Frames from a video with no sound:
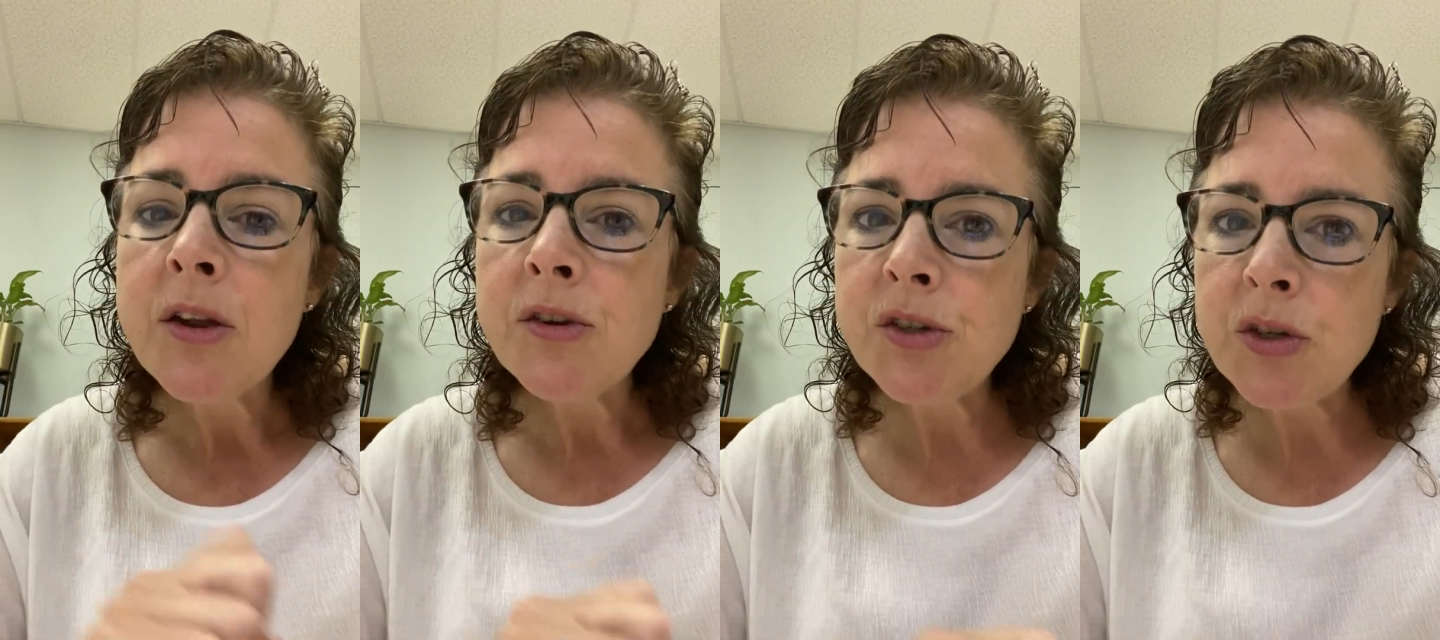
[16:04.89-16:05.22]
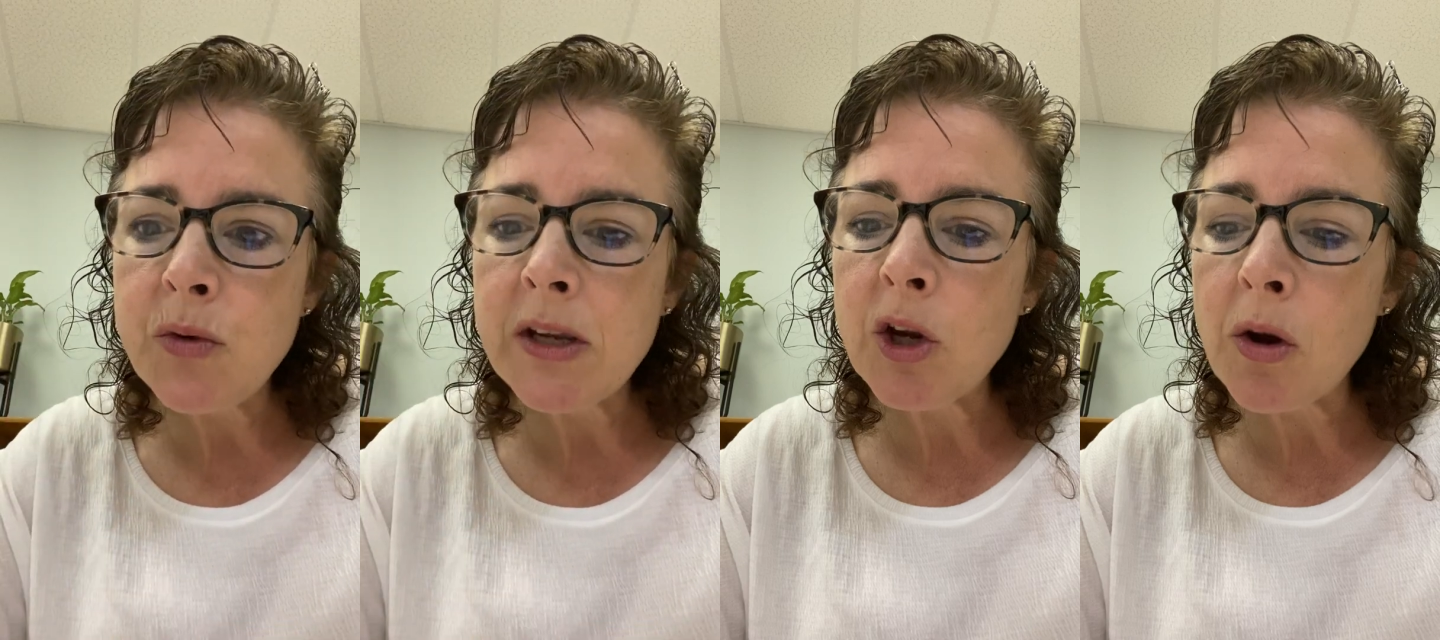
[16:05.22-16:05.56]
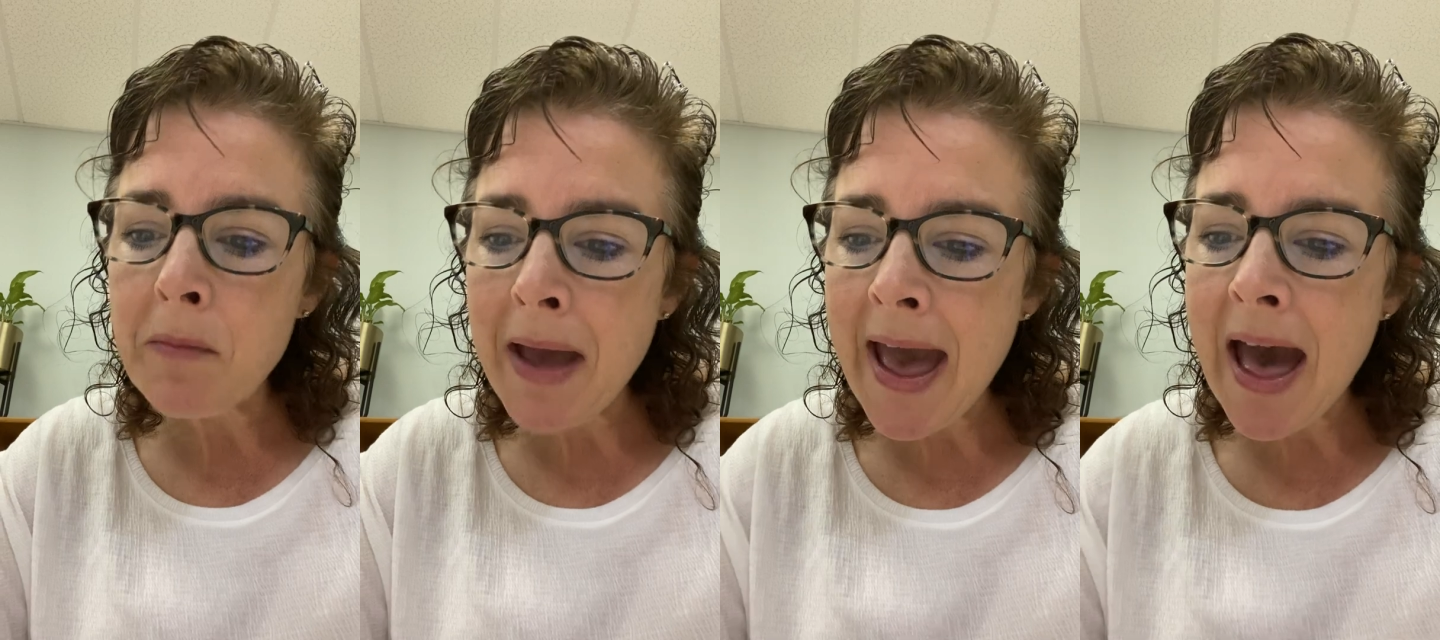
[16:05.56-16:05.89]
Doing your
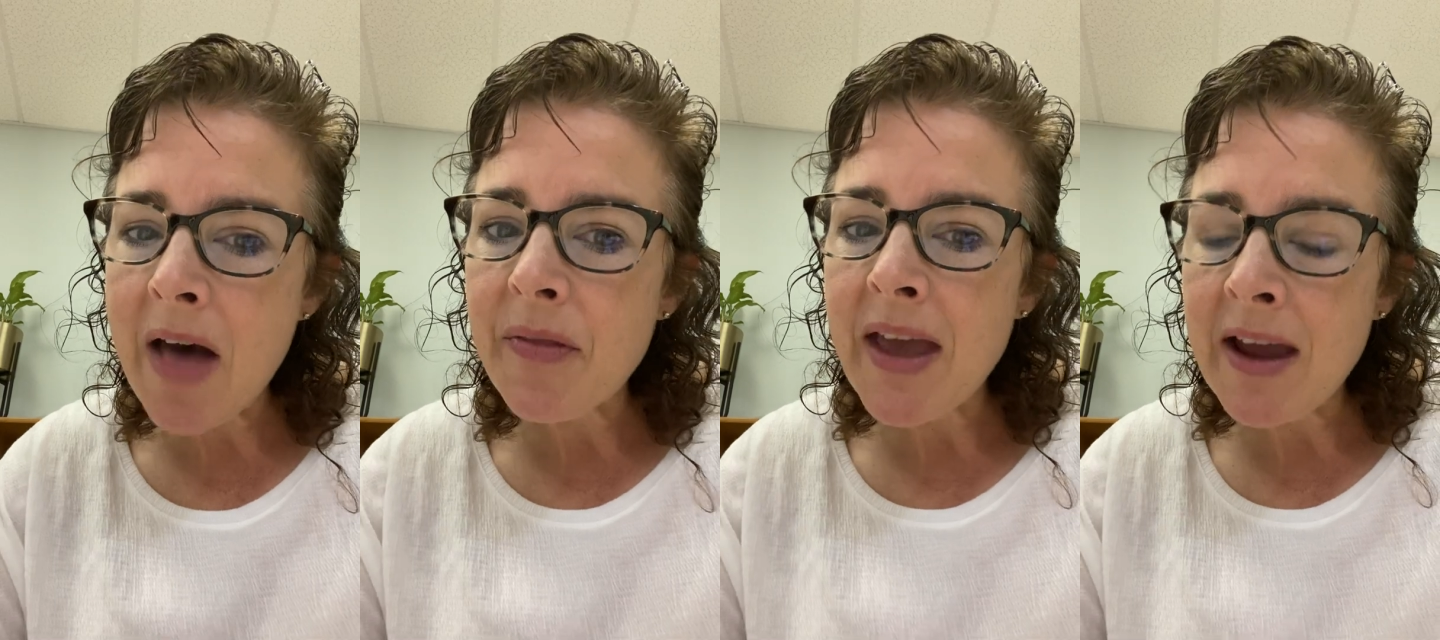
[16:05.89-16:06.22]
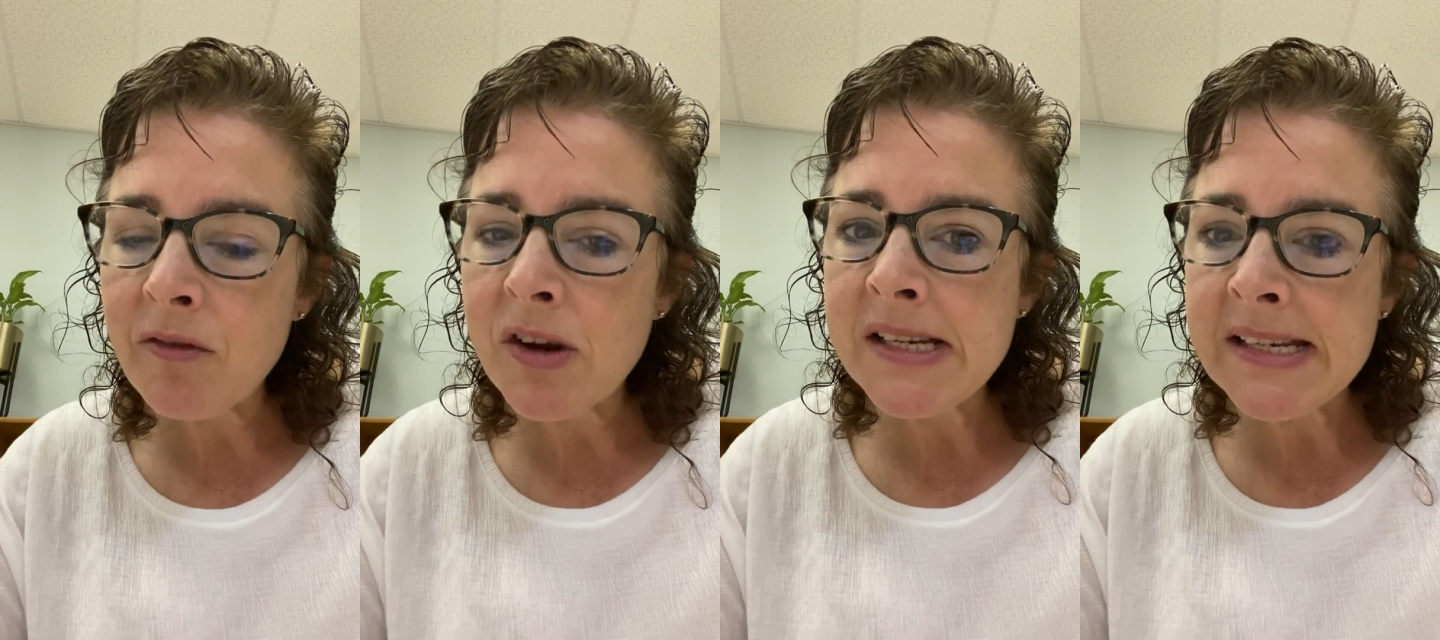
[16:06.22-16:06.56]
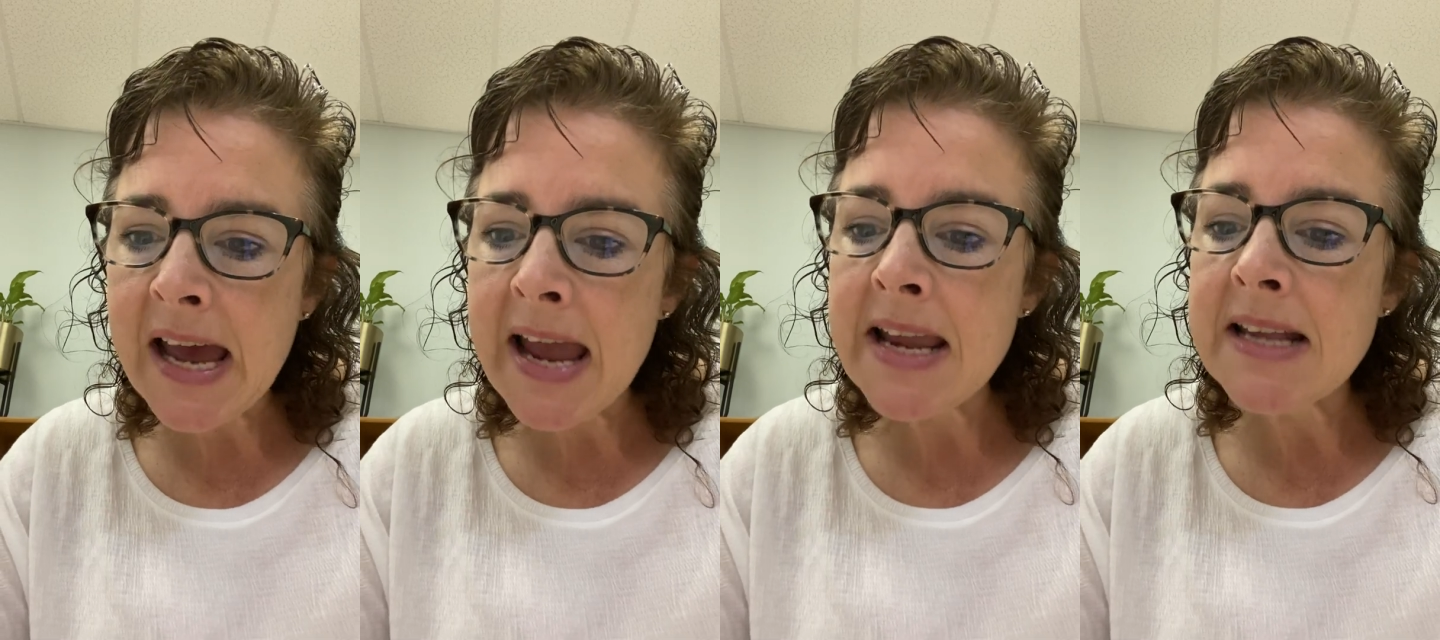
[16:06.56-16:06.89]
math every day